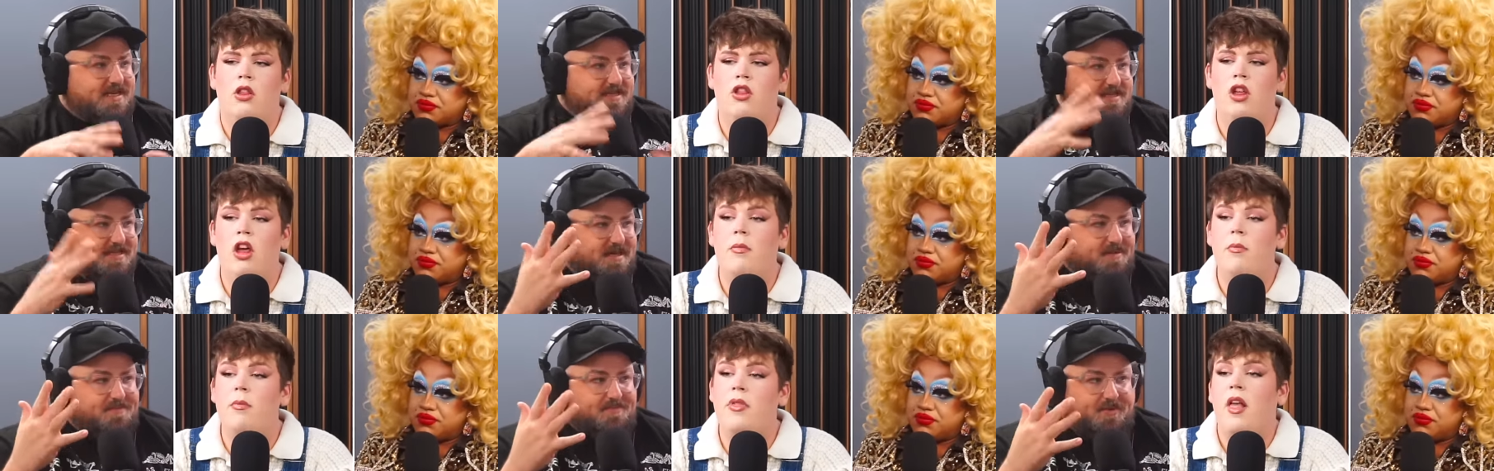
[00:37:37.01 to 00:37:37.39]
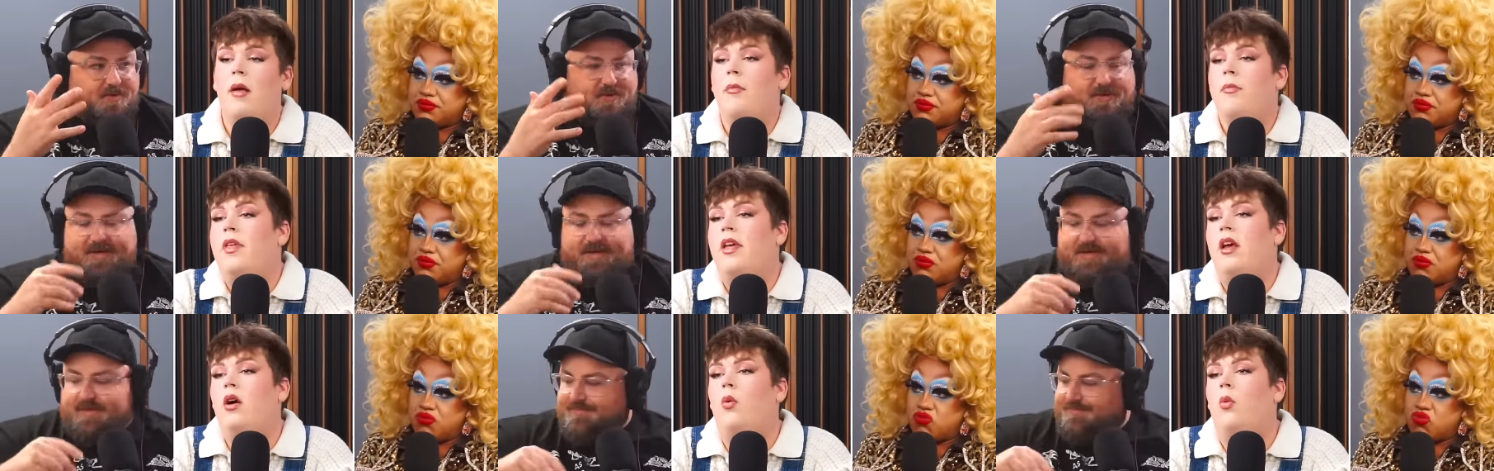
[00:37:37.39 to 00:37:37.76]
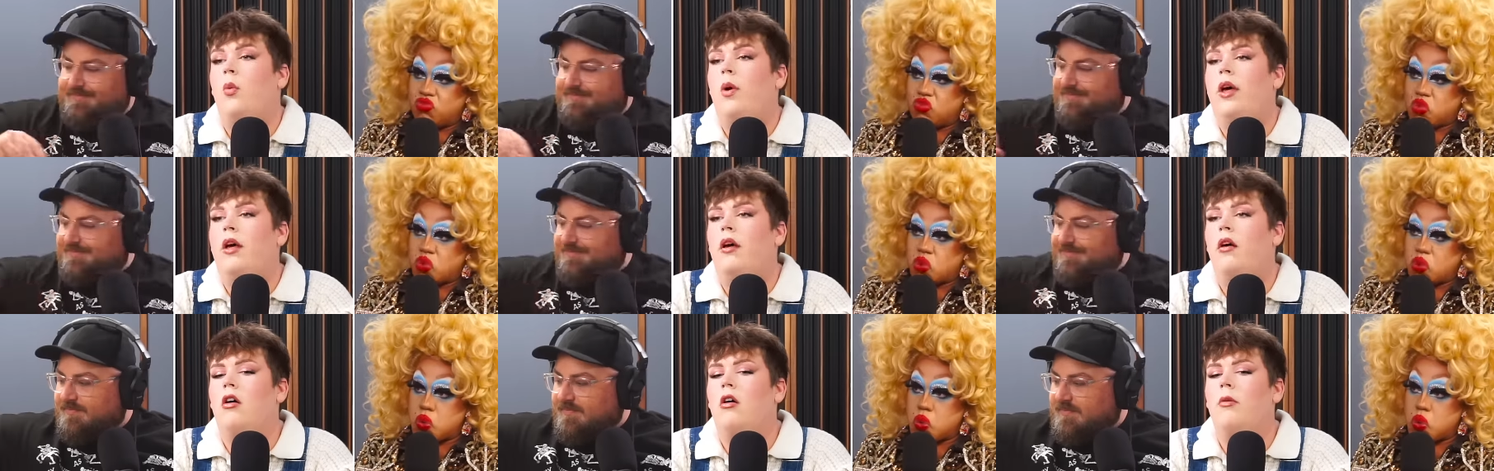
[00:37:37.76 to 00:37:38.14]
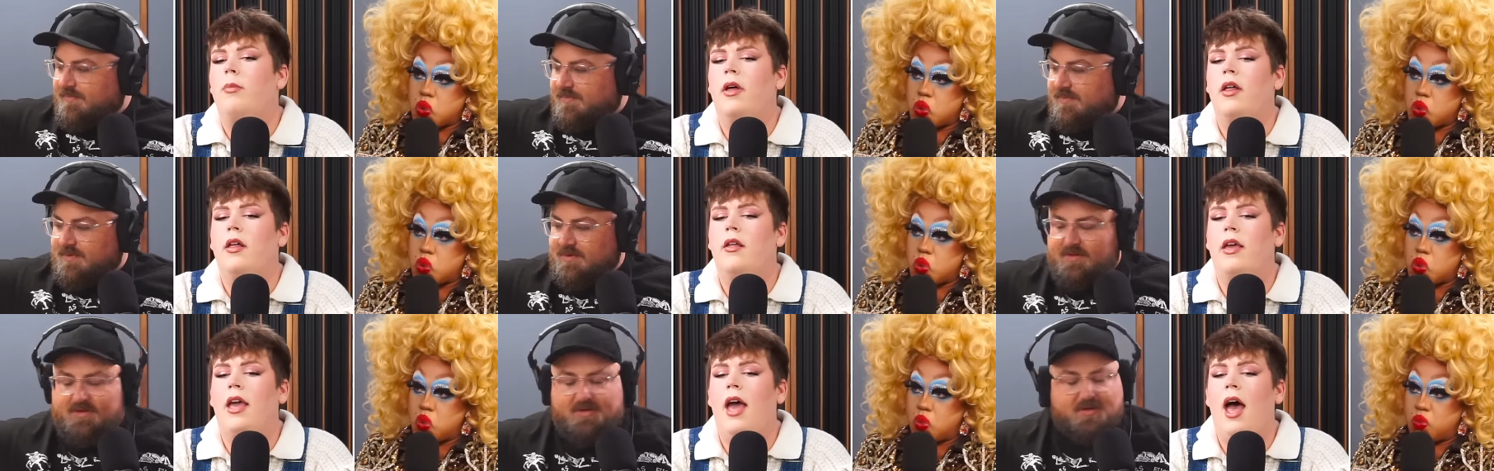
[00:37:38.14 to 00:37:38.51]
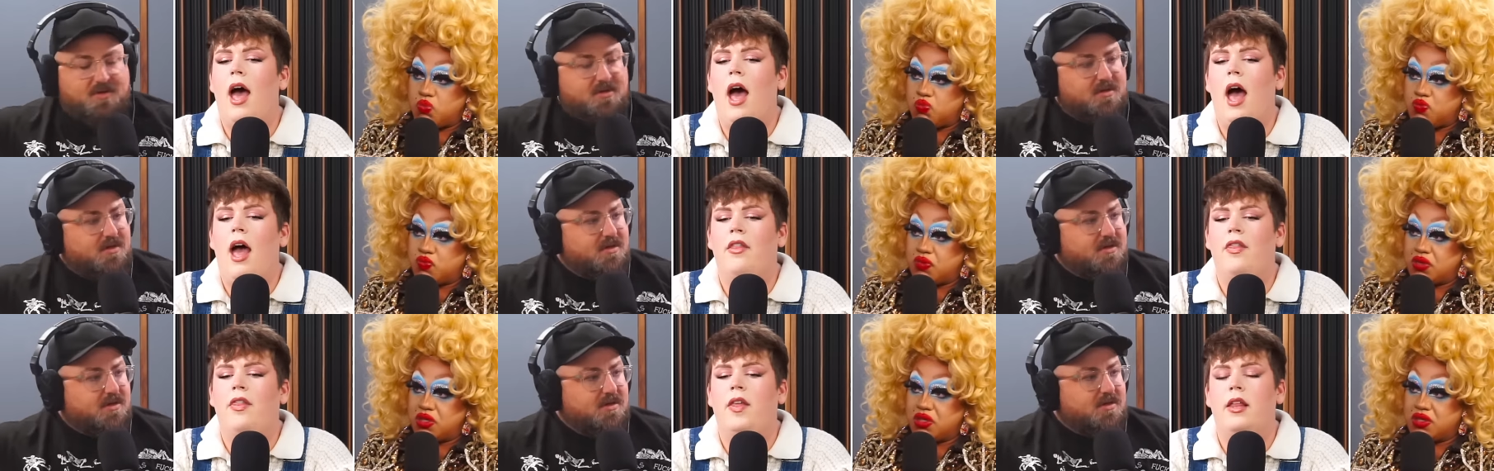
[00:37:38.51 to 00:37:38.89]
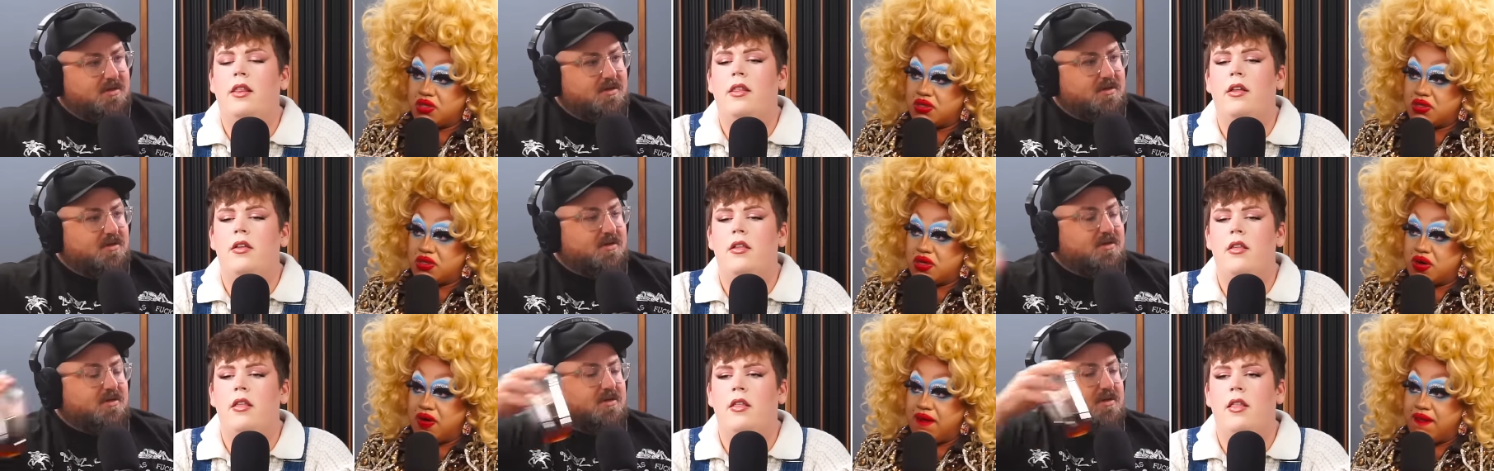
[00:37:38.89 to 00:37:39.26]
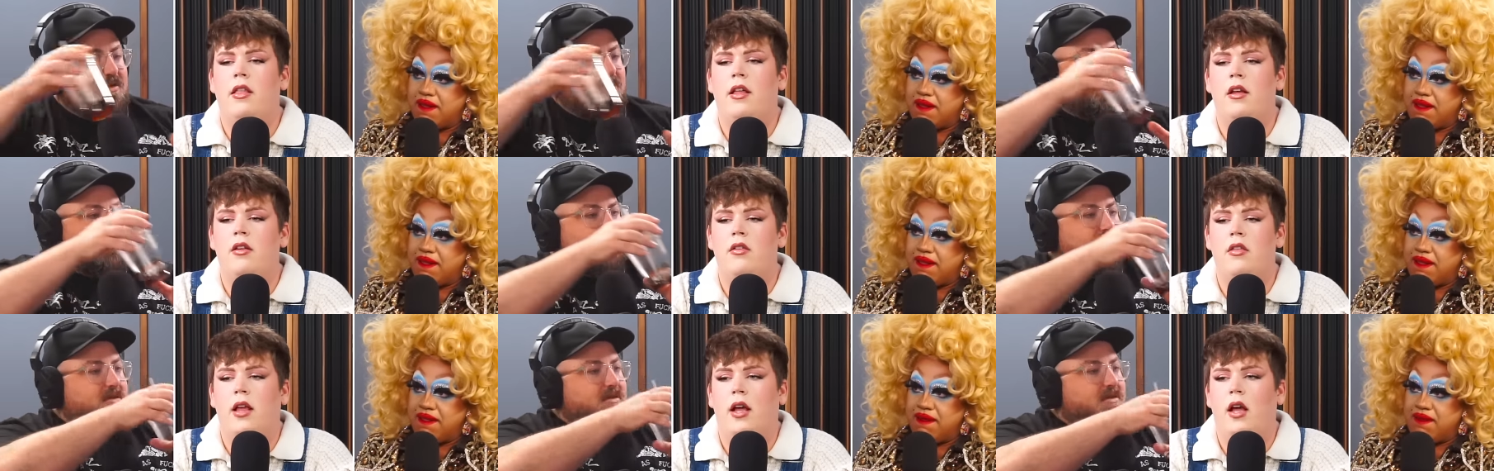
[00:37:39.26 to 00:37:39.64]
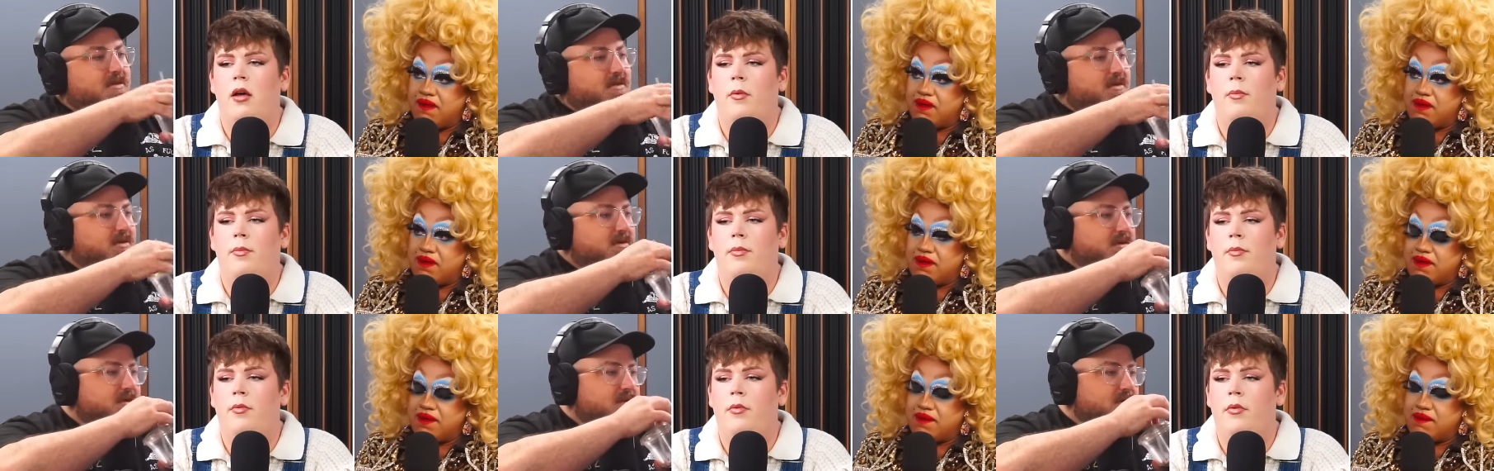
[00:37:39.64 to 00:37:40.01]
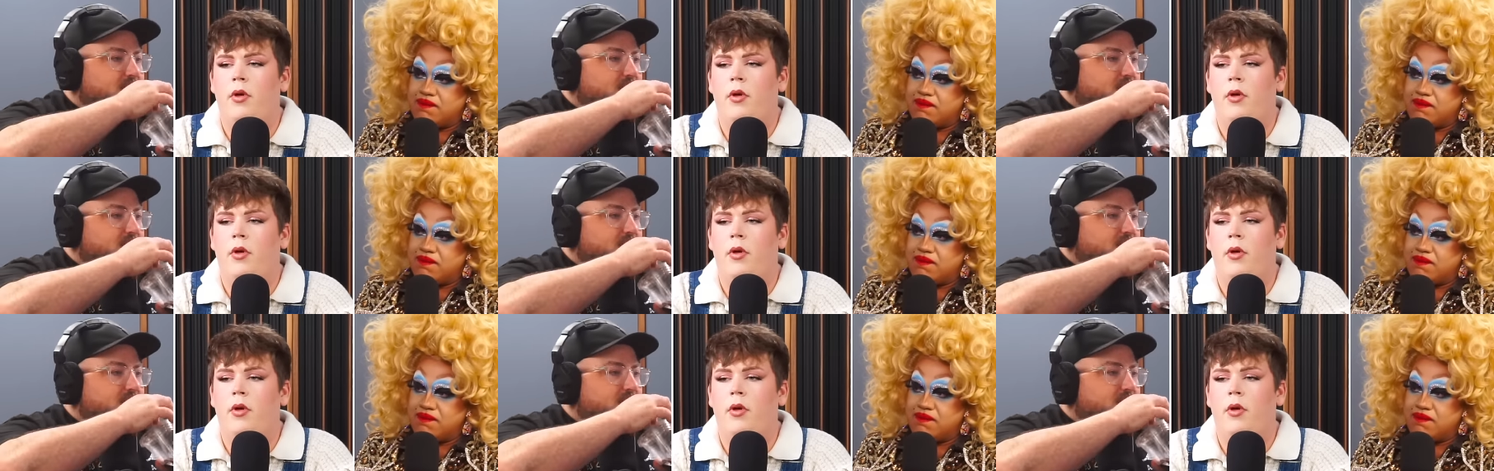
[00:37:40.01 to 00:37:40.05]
Speaker 1: some something will, but yeah, I think there there's like a